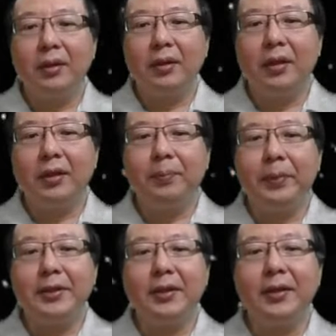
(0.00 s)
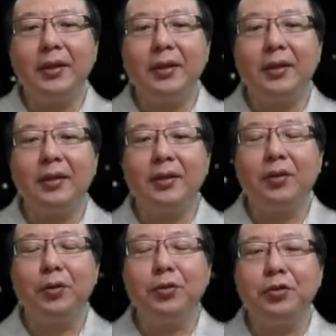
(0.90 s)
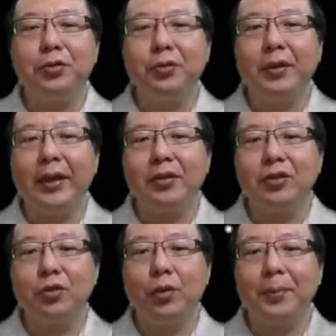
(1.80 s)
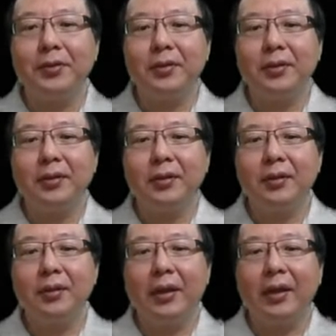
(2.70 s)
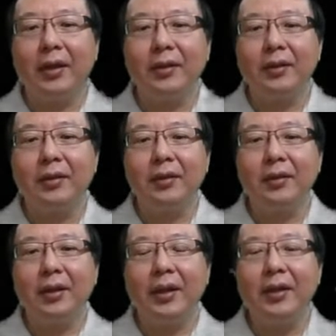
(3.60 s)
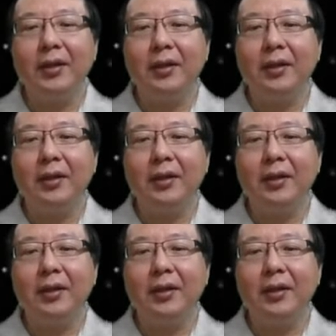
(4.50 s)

it basically goes through and swaps any